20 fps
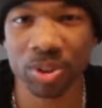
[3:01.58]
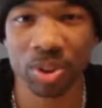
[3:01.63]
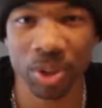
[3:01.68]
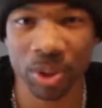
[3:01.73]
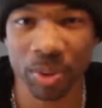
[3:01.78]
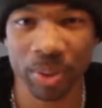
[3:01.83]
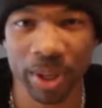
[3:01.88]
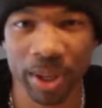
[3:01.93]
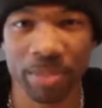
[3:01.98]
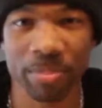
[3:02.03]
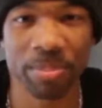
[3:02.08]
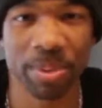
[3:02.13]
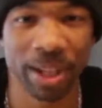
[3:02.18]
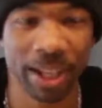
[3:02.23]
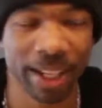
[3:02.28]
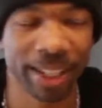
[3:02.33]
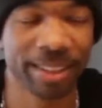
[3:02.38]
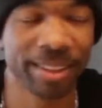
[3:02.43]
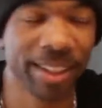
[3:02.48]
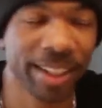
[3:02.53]
to it,
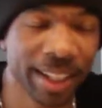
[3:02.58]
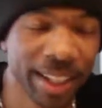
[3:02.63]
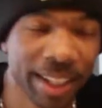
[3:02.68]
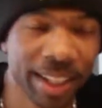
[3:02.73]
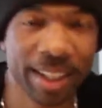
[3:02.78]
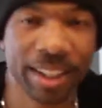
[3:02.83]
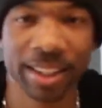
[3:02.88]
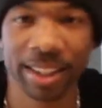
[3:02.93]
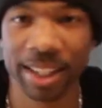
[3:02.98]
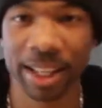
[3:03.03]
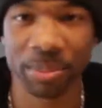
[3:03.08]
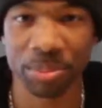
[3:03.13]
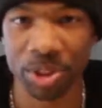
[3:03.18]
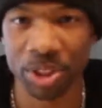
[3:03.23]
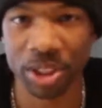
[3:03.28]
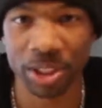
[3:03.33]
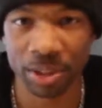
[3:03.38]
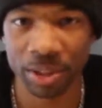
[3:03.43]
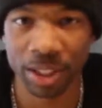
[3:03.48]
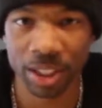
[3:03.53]
but I'm
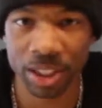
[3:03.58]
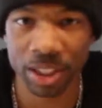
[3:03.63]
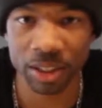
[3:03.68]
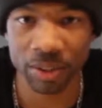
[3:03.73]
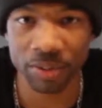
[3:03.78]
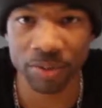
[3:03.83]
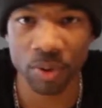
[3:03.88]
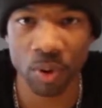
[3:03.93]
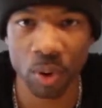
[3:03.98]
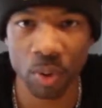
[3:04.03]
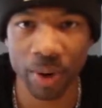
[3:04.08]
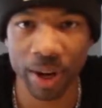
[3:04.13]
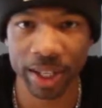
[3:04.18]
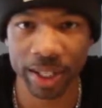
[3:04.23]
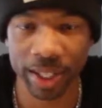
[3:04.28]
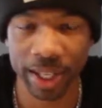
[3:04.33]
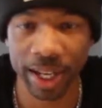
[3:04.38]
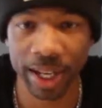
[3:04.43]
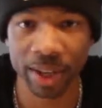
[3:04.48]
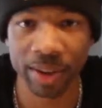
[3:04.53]
just listing 4
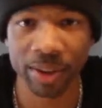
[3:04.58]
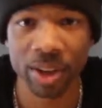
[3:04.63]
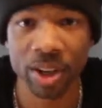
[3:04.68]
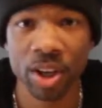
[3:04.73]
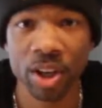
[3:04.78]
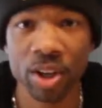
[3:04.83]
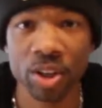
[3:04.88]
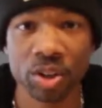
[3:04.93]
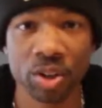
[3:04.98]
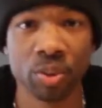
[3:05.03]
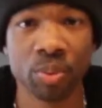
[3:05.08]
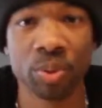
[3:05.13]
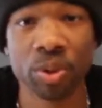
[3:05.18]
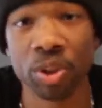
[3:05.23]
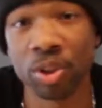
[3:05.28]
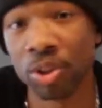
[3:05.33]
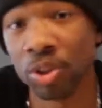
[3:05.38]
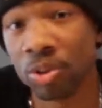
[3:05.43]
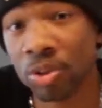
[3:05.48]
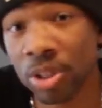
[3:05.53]
right now. So when
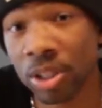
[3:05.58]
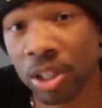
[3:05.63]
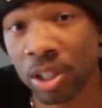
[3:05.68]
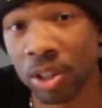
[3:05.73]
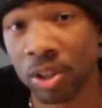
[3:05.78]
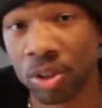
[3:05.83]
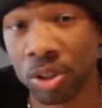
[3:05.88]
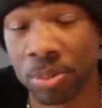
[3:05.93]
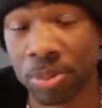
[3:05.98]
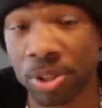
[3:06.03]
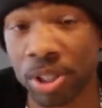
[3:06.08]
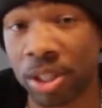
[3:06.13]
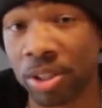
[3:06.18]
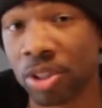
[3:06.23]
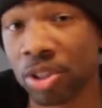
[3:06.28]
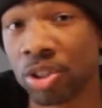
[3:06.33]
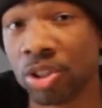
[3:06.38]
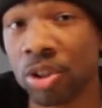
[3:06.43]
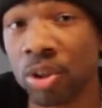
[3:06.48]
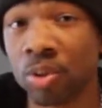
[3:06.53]
you're using a close-up shot,
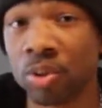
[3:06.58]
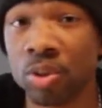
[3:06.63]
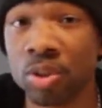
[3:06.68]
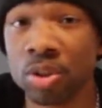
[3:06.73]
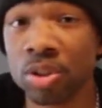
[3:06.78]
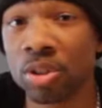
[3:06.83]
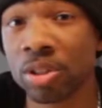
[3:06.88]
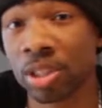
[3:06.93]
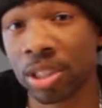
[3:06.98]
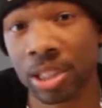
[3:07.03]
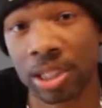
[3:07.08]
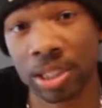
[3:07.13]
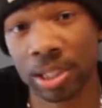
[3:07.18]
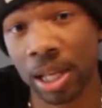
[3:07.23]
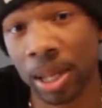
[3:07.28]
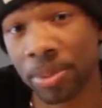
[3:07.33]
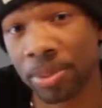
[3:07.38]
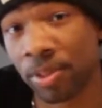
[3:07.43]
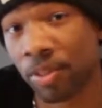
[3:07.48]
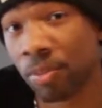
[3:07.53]
just know those are
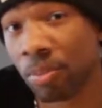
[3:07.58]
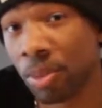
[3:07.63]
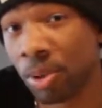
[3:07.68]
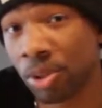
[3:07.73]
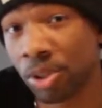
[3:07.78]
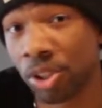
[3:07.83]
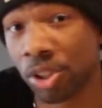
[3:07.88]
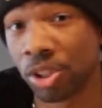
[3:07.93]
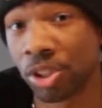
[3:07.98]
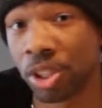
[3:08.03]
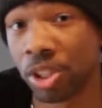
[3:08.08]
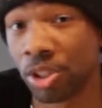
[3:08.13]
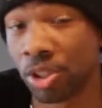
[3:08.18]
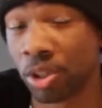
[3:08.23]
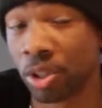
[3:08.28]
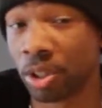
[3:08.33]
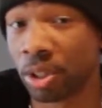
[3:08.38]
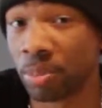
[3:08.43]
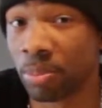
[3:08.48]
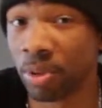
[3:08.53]
types of emotion that you're
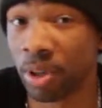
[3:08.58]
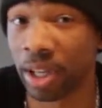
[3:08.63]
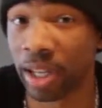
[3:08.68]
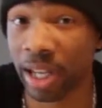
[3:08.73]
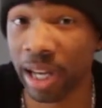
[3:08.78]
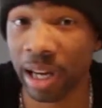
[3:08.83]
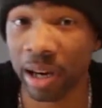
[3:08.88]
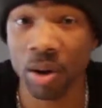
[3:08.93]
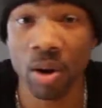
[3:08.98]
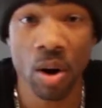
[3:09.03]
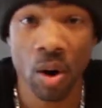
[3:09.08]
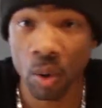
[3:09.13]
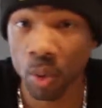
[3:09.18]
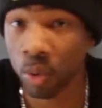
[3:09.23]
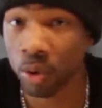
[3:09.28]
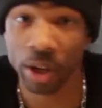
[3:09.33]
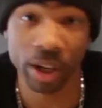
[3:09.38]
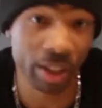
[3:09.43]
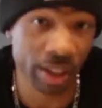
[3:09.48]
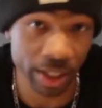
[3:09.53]
gonna bring out,
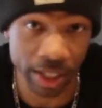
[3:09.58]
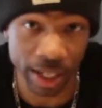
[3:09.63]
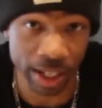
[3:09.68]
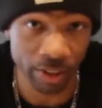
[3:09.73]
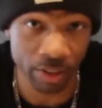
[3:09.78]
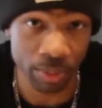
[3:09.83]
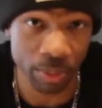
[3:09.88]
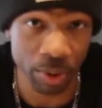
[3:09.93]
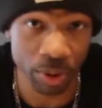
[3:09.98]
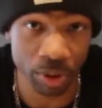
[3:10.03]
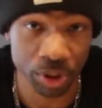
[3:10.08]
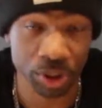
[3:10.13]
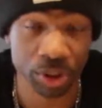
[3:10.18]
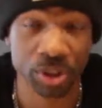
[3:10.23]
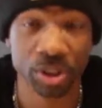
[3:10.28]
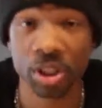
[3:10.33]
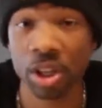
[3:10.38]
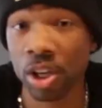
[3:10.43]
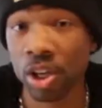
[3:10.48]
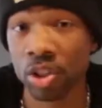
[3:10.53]
or other kind of
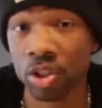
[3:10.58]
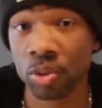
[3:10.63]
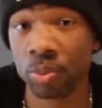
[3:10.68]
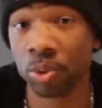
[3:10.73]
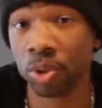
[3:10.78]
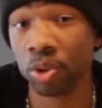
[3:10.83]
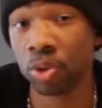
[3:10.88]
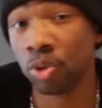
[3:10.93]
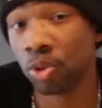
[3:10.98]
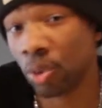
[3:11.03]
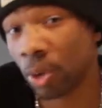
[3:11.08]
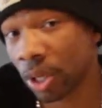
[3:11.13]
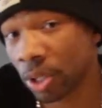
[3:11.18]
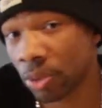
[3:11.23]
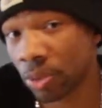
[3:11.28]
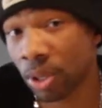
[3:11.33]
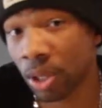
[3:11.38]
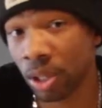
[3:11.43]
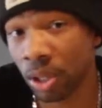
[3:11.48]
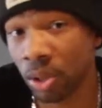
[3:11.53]
emotions. So when you do want
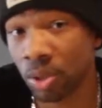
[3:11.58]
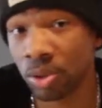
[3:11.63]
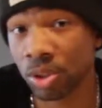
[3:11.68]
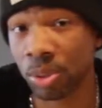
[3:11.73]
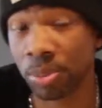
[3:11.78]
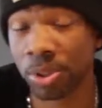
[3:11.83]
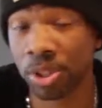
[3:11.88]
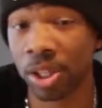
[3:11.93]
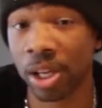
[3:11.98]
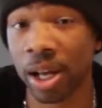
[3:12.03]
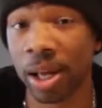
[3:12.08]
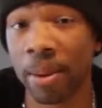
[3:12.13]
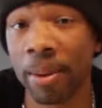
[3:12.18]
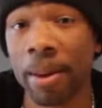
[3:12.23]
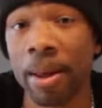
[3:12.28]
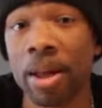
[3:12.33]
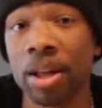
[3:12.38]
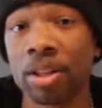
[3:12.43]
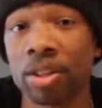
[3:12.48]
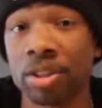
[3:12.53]
to do a close-up shot,